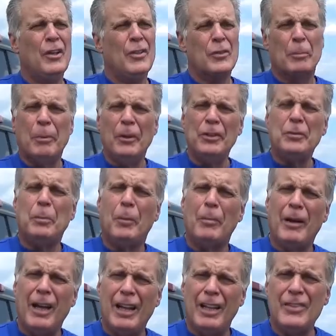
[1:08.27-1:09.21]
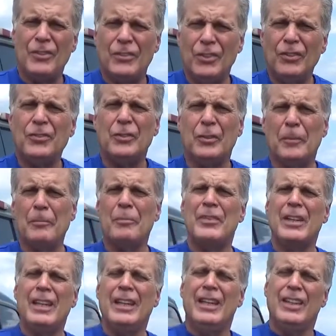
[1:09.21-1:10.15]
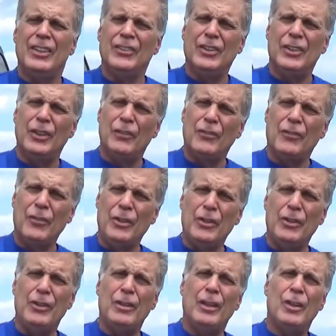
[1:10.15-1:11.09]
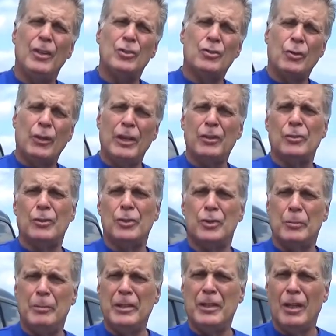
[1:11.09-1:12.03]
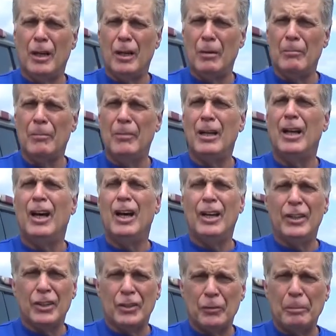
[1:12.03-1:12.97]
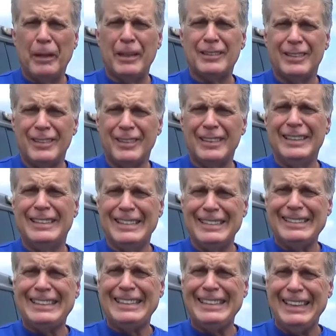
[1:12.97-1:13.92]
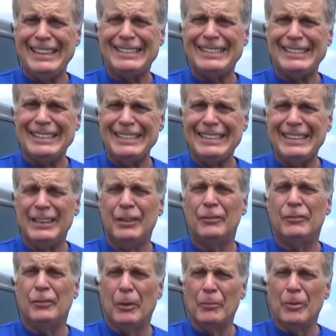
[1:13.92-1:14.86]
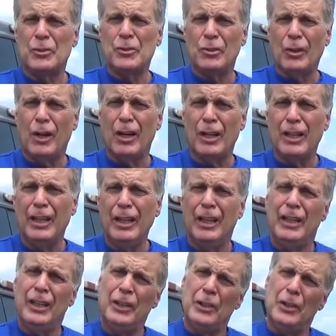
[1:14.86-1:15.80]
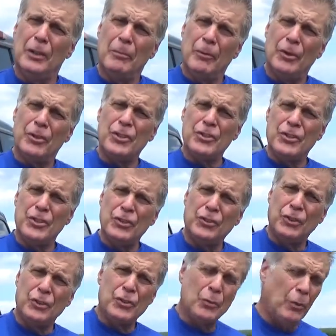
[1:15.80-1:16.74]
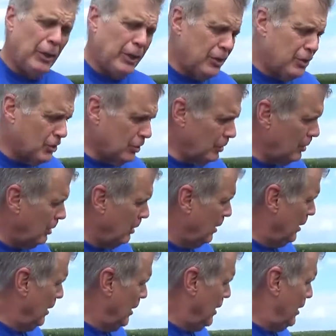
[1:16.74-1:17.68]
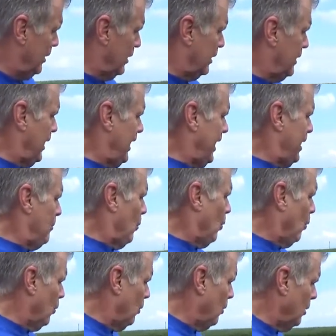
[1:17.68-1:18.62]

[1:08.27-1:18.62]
The principle behind the system is that if the trailer should become unexpectedly disconnected from the truck in an emergency situation, the cable,